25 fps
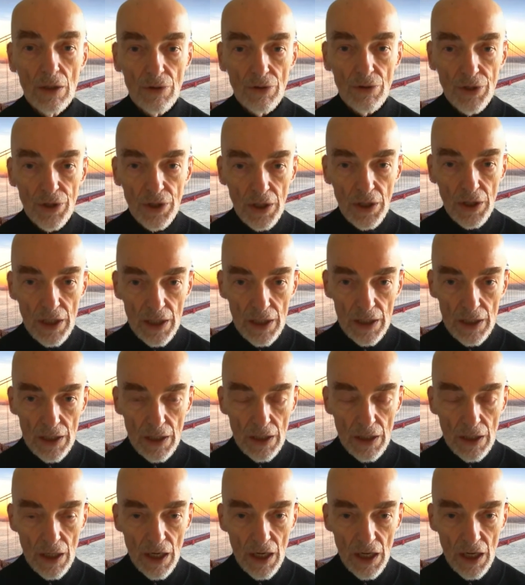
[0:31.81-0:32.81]
the
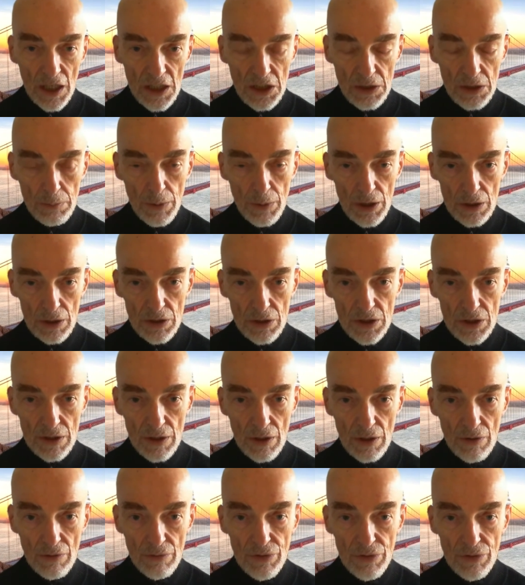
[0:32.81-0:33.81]
key aspects
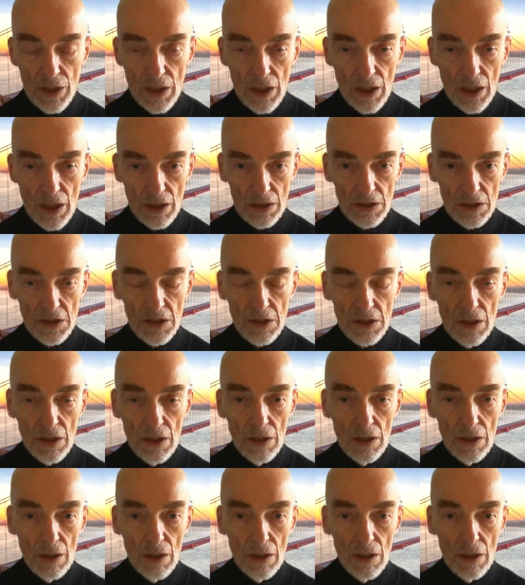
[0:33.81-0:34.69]
of the case.